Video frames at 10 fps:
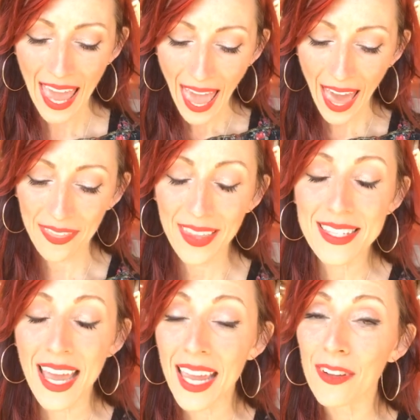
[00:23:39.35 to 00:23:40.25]
And this
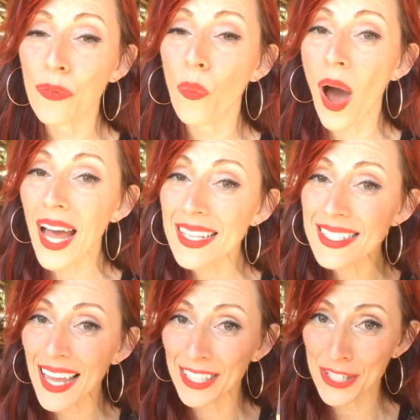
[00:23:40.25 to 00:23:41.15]
8 of Wands
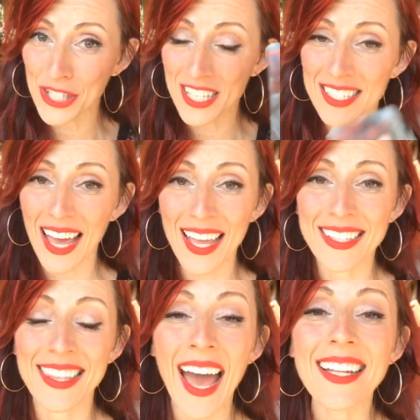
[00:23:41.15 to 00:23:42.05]
energy says
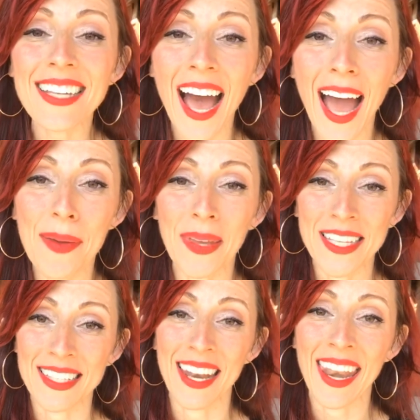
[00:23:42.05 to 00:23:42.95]
that time
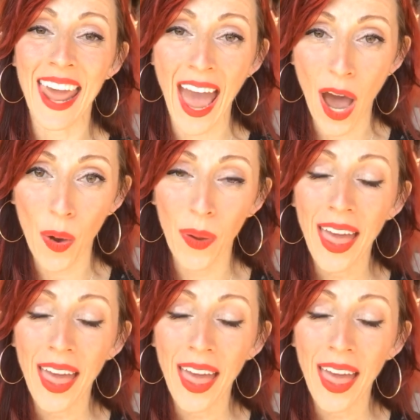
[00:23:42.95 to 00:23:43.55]
is now.